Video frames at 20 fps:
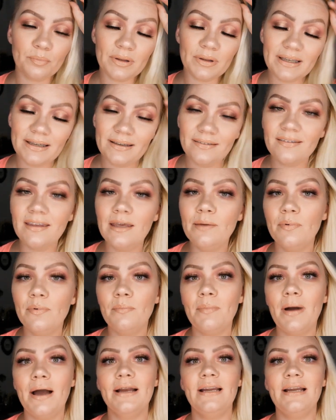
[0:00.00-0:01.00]
please keep in
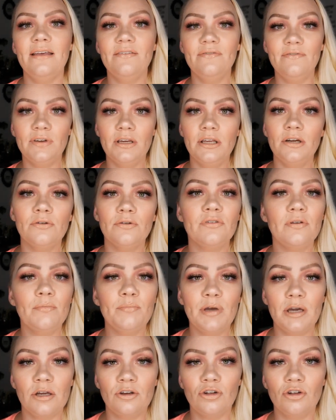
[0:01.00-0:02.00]
mind in videos and
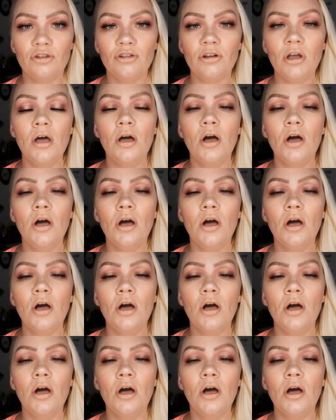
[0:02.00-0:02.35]
pictures,